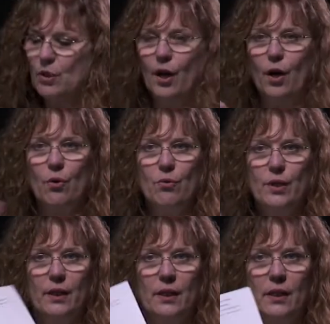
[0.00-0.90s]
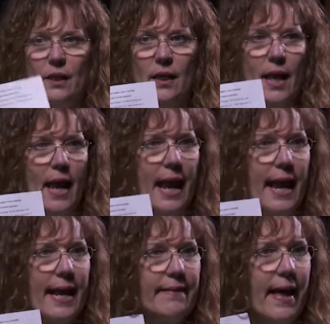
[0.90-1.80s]
code,
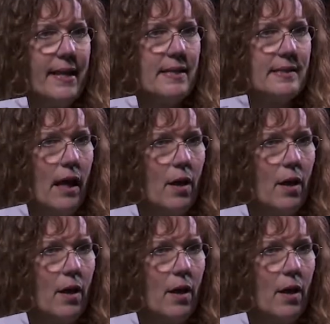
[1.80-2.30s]
and that is